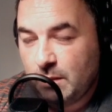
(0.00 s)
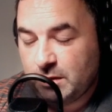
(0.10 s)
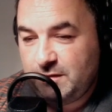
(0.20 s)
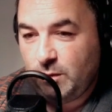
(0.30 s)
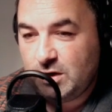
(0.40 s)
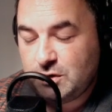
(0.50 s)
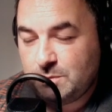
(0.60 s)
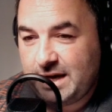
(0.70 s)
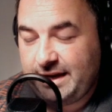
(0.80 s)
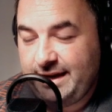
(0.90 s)
But if you watch it
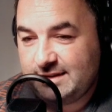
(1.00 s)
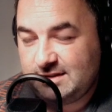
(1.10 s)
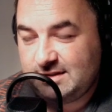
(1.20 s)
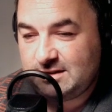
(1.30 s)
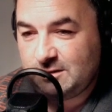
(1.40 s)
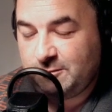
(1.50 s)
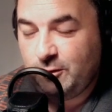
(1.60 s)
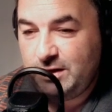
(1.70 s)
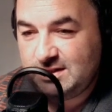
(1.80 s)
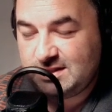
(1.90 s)
back, it's the
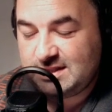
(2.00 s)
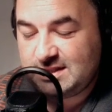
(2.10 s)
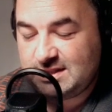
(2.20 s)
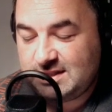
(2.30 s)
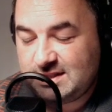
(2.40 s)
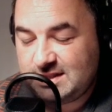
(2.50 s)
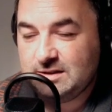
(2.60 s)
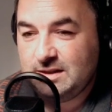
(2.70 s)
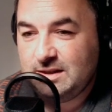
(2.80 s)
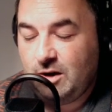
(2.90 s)
foot he's standing on.
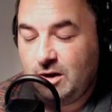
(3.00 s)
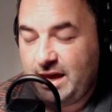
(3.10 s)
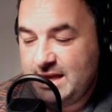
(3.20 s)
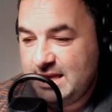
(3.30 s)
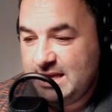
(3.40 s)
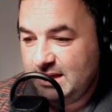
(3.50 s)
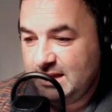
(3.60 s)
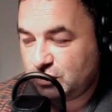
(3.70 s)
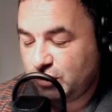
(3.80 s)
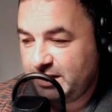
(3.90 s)
Okay,
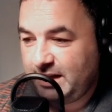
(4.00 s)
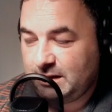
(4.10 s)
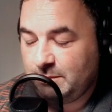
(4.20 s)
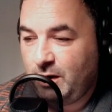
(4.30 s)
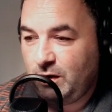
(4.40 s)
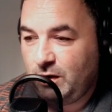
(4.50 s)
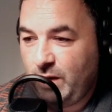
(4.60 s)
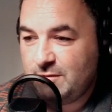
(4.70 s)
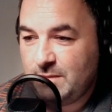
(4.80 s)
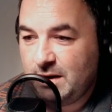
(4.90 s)
he's trying to get the ball
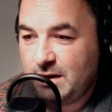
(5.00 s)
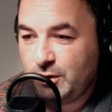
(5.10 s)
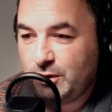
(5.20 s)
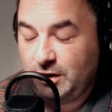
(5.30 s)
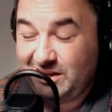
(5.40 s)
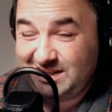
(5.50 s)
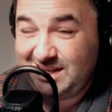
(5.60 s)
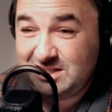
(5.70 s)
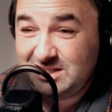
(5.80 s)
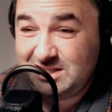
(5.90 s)
away from Albrighton. I
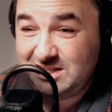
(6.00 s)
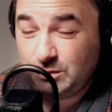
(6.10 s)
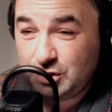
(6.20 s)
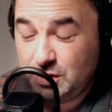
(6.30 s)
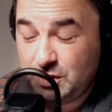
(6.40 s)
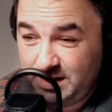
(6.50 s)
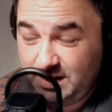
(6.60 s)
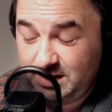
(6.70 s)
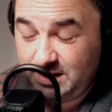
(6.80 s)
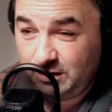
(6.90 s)
think he's not going to shoot. I
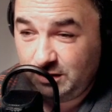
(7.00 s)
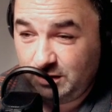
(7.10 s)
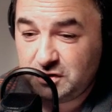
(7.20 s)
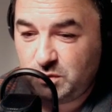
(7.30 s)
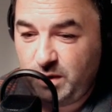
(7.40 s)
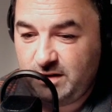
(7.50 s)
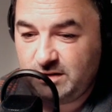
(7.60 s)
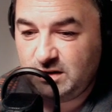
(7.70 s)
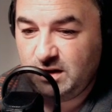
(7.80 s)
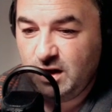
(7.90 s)
think he's going to try square it
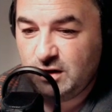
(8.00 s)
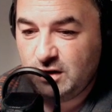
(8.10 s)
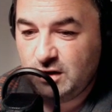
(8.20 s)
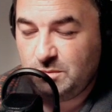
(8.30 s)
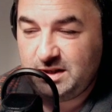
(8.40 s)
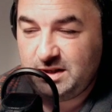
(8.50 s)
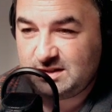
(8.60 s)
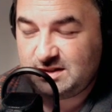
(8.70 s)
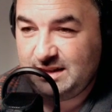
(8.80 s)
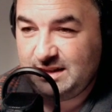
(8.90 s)
to somebody
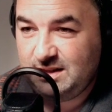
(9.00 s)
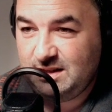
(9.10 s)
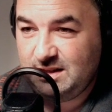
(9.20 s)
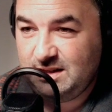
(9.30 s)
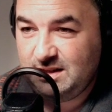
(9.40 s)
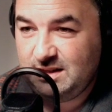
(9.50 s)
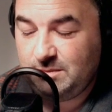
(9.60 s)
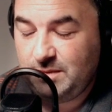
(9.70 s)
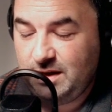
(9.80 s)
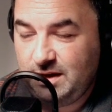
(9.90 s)
that's standing in the middle
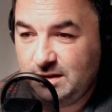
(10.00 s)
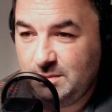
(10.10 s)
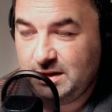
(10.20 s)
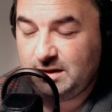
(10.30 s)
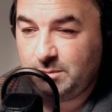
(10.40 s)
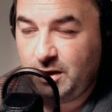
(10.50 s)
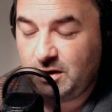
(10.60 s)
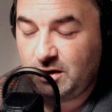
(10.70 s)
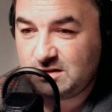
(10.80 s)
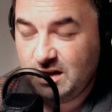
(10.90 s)
of the
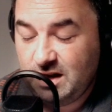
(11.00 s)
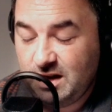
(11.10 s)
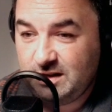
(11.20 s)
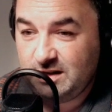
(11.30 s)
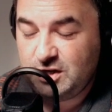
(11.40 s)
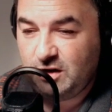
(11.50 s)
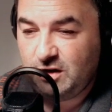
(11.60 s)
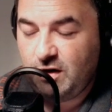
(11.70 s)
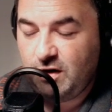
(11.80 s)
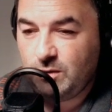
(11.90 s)
box, literally on
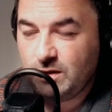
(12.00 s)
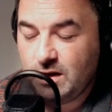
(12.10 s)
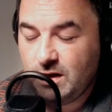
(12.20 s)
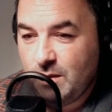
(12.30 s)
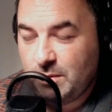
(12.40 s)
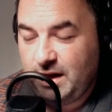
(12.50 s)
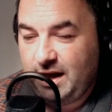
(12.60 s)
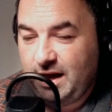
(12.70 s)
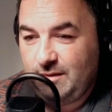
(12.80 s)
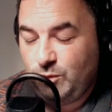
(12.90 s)
their own. But
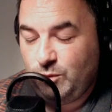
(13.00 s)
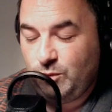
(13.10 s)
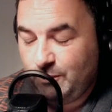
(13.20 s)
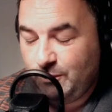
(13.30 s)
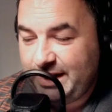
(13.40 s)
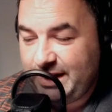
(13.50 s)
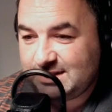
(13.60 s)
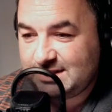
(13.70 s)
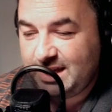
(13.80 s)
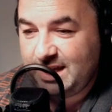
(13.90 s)
when he
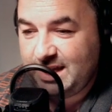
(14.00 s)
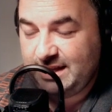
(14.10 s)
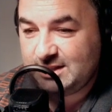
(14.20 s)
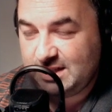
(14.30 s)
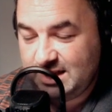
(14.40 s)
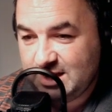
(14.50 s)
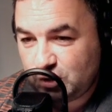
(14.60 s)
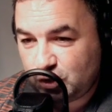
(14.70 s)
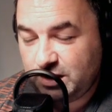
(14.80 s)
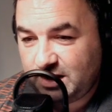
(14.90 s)
gets the kick, he
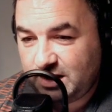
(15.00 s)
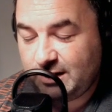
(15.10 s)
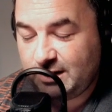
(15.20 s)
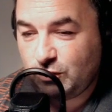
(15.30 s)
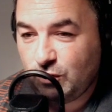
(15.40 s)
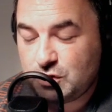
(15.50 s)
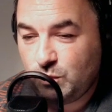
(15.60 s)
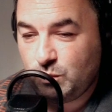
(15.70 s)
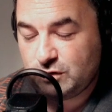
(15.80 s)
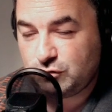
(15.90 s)
is trying to take the touch
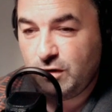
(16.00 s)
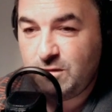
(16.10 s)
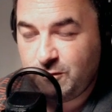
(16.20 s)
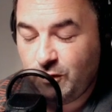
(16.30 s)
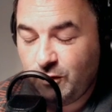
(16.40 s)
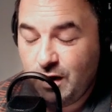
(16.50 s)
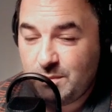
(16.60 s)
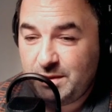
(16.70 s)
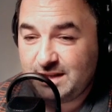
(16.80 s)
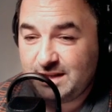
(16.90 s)
with his right foot,
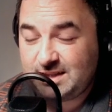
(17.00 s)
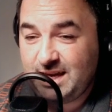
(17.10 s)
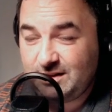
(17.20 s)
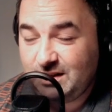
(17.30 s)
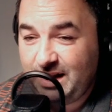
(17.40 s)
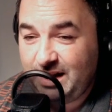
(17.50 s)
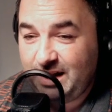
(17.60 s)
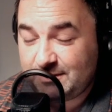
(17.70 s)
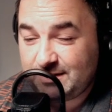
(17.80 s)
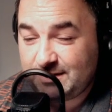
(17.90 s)
but he gets kicked on the
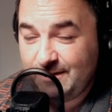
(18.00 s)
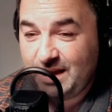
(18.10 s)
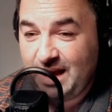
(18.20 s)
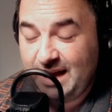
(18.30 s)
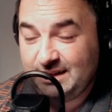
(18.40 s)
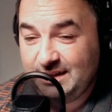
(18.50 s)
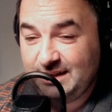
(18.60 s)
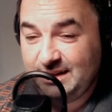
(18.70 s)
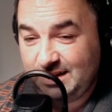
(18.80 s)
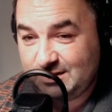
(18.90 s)
left. And
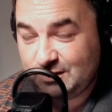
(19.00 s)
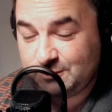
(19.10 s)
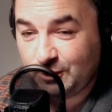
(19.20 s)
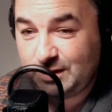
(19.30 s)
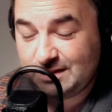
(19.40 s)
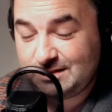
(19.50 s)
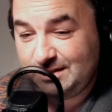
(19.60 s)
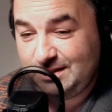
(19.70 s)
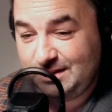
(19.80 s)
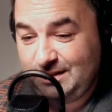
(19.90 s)
it's his foot that's,
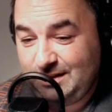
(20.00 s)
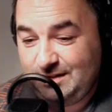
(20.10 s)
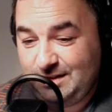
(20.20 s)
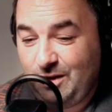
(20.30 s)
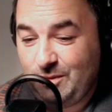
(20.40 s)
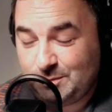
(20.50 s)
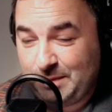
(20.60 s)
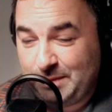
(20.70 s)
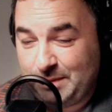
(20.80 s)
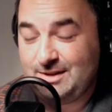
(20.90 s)
it's
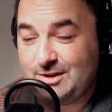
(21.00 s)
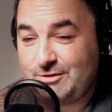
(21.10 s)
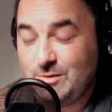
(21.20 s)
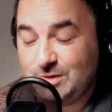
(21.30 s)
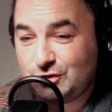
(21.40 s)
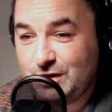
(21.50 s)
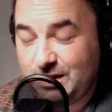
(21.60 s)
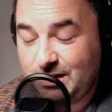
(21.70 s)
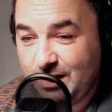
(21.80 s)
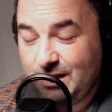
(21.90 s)
planted in the ground. He's trying
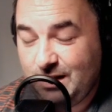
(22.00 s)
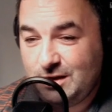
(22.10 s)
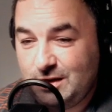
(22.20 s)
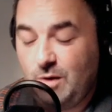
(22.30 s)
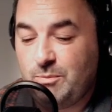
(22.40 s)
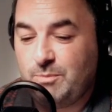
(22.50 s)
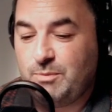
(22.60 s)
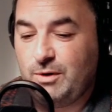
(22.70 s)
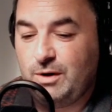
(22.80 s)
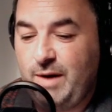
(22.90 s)
to,
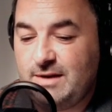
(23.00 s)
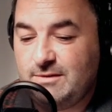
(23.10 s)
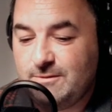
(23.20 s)
pull away.